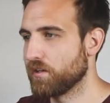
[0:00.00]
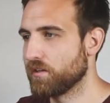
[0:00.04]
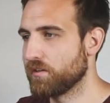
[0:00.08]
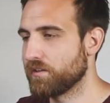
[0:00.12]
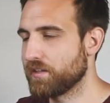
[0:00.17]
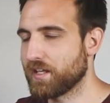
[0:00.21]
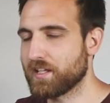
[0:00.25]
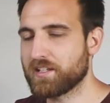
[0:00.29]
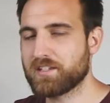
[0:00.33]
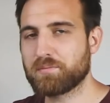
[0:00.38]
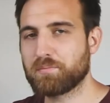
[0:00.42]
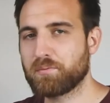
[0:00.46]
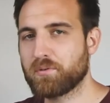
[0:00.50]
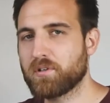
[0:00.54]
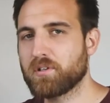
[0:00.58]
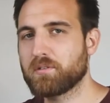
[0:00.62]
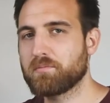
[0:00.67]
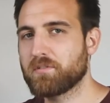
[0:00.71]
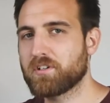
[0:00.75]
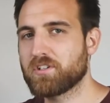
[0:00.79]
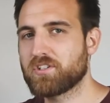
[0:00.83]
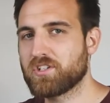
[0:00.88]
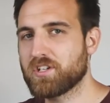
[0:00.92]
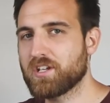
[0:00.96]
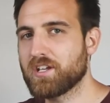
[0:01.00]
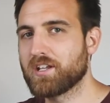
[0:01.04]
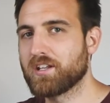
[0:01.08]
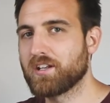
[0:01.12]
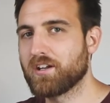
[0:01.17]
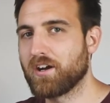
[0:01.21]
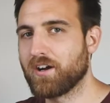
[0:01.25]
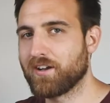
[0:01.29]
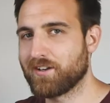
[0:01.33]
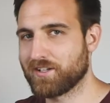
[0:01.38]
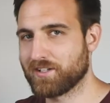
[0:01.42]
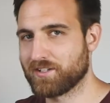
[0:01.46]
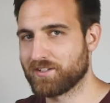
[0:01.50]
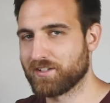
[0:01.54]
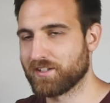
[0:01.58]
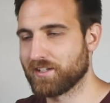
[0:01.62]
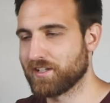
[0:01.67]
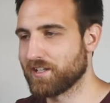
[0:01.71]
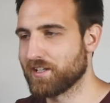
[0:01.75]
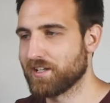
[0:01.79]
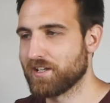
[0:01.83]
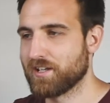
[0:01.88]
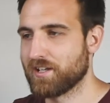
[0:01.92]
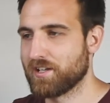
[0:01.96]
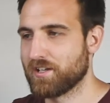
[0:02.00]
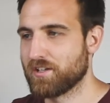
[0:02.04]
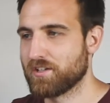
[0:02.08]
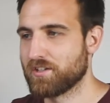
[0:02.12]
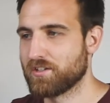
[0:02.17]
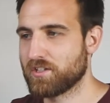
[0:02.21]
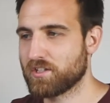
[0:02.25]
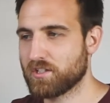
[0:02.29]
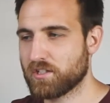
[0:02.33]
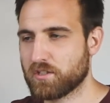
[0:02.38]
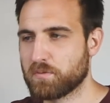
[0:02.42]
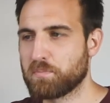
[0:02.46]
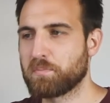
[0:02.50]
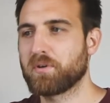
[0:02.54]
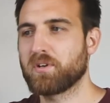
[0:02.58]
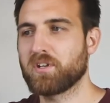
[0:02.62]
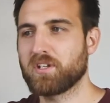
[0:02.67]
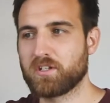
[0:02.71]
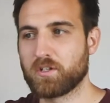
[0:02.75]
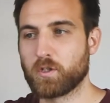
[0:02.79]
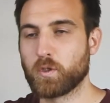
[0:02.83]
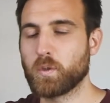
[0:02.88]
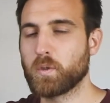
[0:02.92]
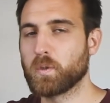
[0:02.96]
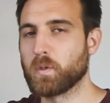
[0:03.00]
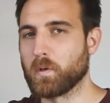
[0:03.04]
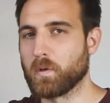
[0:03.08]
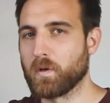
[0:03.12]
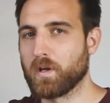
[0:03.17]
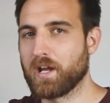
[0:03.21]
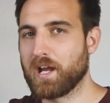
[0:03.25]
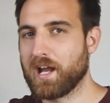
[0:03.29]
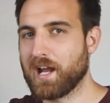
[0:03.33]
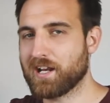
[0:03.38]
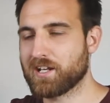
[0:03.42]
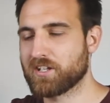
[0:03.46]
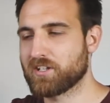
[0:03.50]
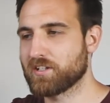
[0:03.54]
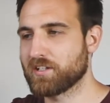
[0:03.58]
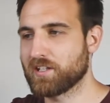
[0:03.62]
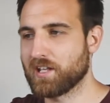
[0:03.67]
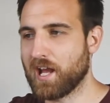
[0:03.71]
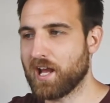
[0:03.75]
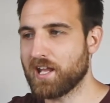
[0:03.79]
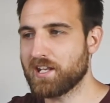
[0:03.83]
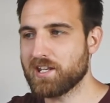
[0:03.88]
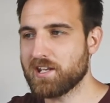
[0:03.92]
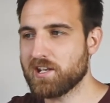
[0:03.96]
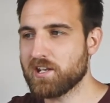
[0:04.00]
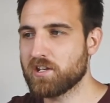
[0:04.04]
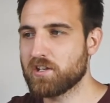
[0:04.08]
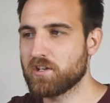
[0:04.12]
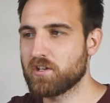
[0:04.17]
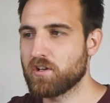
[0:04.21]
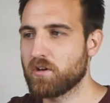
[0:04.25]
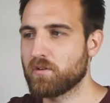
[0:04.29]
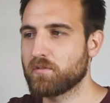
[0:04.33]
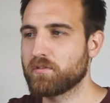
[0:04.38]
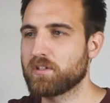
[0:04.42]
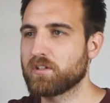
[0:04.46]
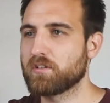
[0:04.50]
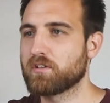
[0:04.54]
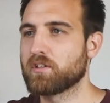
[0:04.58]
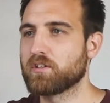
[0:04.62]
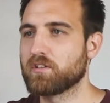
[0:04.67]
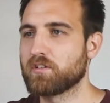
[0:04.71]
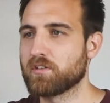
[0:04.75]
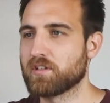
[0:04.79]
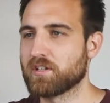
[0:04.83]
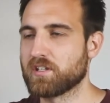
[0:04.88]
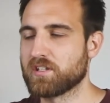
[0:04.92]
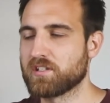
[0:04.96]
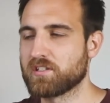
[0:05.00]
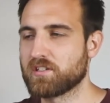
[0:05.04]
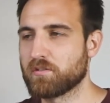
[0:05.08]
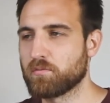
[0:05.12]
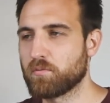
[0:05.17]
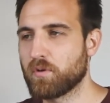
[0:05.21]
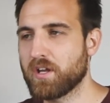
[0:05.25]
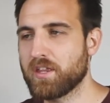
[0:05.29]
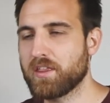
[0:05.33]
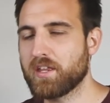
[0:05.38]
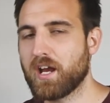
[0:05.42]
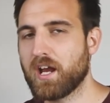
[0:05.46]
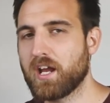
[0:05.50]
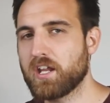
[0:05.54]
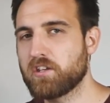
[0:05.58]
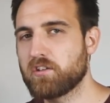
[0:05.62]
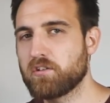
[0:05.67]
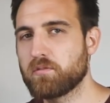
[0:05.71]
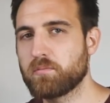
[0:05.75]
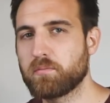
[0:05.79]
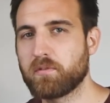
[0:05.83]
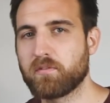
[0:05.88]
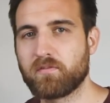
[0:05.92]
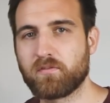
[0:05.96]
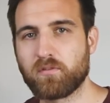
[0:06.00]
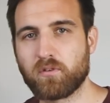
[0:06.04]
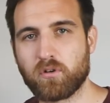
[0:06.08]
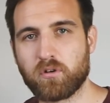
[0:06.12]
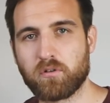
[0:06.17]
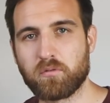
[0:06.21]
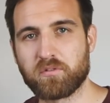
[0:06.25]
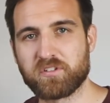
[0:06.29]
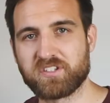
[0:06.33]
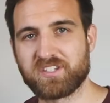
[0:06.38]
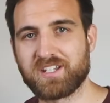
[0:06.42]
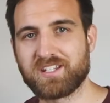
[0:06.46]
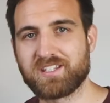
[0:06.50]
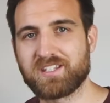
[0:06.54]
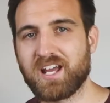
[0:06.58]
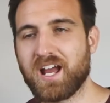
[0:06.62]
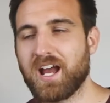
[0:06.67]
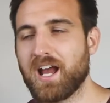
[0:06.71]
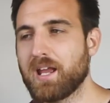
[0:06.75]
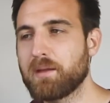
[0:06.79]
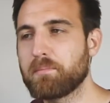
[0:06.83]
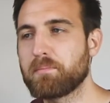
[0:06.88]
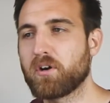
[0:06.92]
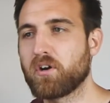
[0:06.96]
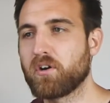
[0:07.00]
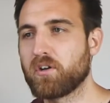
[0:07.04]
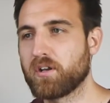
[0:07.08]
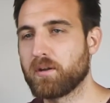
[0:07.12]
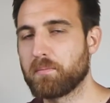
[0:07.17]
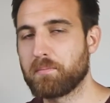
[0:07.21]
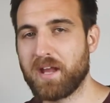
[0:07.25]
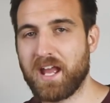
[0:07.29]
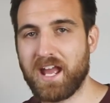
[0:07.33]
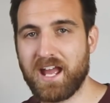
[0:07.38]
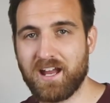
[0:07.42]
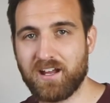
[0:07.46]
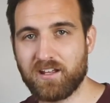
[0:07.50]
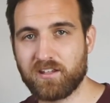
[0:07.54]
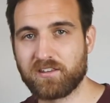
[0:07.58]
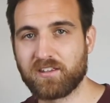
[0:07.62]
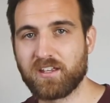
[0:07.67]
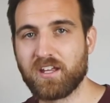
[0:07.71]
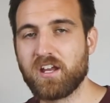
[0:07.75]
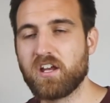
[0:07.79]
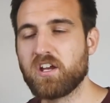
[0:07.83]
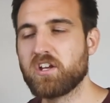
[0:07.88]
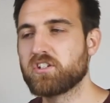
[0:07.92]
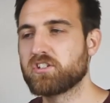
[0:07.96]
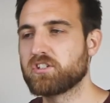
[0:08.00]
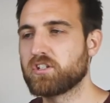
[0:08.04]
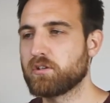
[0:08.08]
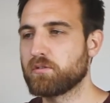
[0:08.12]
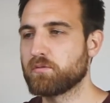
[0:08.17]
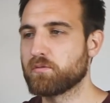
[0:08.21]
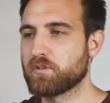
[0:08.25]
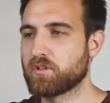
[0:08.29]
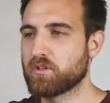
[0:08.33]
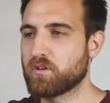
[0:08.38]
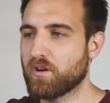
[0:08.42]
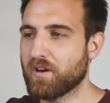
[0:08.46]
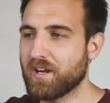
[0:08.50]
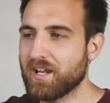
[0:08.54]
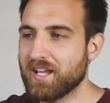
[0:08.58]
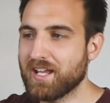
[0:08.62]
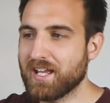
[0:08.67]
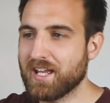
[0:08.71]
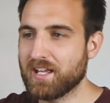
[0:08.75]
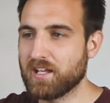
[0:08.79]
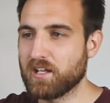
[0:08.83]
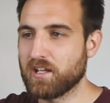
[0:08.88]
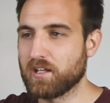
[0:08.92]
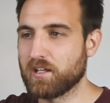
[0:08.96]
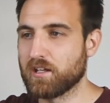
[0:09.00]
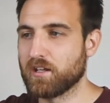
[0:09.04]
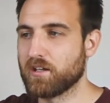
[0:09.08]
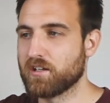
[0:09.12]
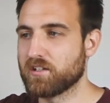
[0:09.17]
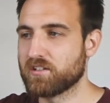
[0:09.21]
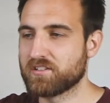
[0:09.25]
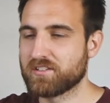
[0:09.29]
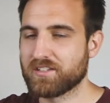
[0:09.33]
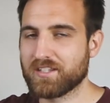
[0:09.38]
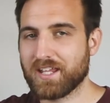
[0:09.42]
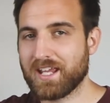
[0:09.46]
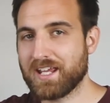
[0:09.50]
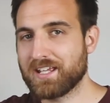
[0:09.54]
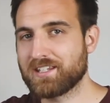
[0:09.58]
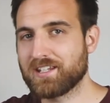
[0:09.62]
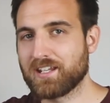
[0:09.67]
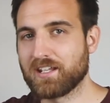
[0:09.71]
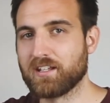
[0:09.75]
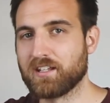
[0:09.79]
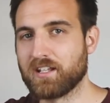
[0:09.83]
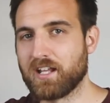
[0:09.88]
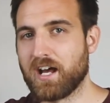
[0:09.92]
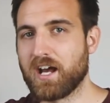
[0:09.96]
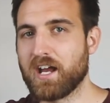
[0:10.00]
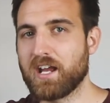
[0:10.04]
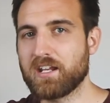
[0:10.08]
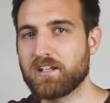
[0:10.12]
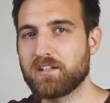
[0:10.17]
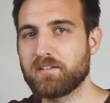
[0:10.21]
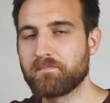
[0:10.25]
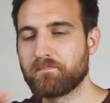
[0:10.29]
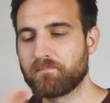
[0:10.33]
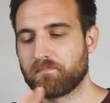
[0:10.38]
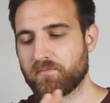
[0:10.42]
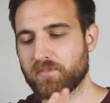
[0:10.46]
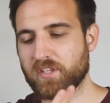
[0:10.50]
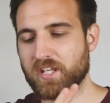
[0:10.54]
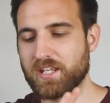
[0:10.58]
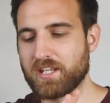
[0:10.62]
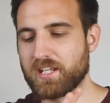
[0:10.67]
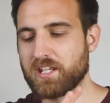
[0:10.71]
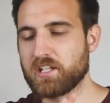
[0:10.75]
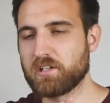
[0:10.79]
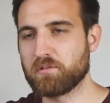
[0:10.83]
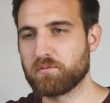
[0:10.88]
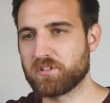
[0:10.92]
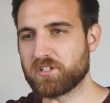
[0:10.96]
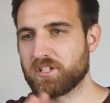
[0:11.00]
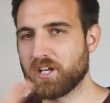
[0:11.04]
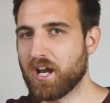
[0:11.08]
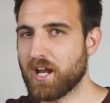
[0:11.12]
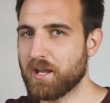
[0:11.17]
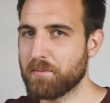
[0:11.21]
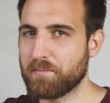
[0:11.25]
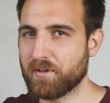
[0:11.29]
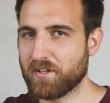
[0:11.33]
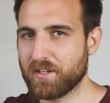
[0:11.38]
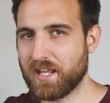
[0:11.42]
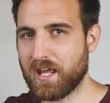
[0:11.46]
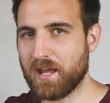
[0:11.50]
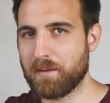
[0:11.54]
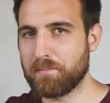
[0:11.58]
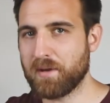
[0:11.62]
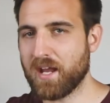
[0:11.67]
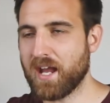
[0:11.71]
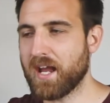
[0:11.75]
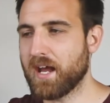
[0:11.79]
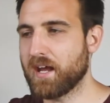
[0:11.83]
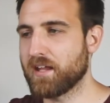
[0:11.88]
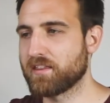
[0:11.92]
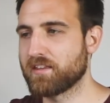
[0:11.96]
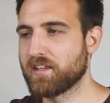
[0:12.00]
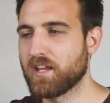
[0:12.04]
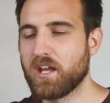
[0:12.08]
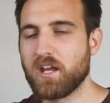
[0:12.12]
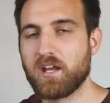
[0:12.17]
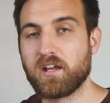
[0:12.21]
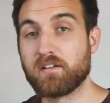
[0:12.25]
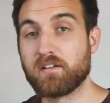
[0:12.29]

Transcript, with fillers: That's pretty much it, honestly. This is pretty cool, actually. I didn't know that you could do this. The way that I knew before was a type on a path. So you would create a slanted line and then you would type on that path.